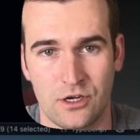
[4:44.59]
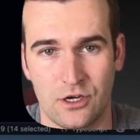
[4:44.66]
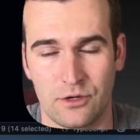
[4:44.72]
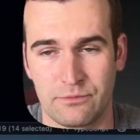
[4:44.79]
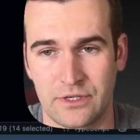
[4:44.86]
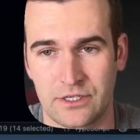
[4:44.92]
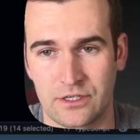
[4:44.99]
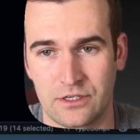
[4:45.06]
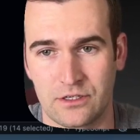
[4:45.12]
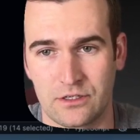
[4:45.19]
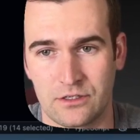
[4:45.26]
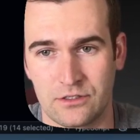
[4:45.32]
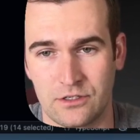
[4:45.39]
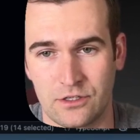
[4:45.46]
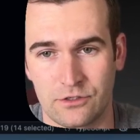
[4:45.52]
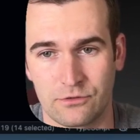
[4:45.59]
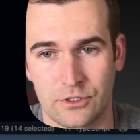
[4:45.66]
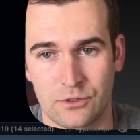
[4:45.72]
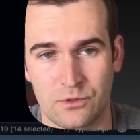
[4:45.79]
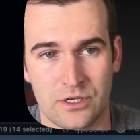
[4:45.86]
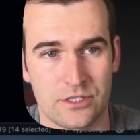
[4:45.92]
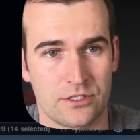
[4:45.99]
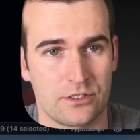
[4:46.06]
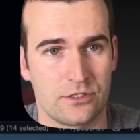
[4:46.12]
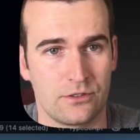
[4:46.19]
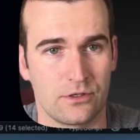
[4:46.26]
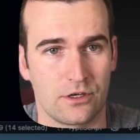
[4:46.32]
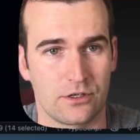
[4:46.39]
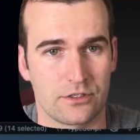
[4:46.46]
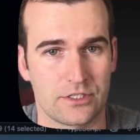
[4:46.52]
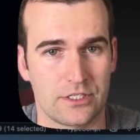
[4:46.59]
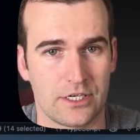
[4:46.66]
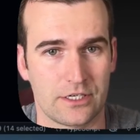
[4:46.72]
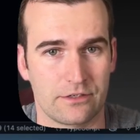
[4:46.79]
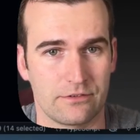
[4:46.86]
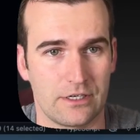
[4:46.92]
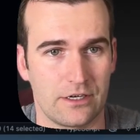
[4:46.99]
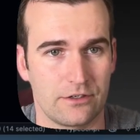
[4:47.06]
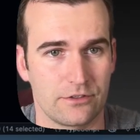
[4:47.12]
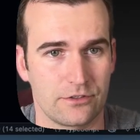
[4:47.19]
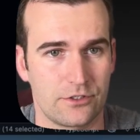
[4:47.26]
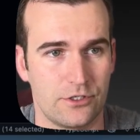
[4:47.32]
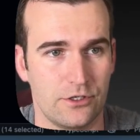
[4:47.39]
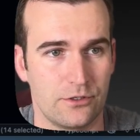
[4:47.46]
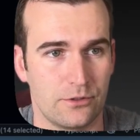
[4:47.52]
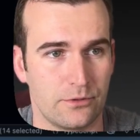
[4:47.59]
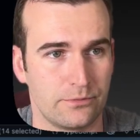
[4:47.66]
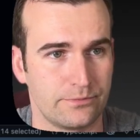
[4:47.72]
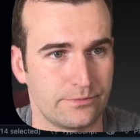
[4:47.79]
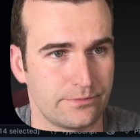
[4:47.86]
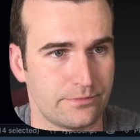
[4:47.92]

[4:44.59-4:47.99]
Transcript: I'll make another request to our second route 2.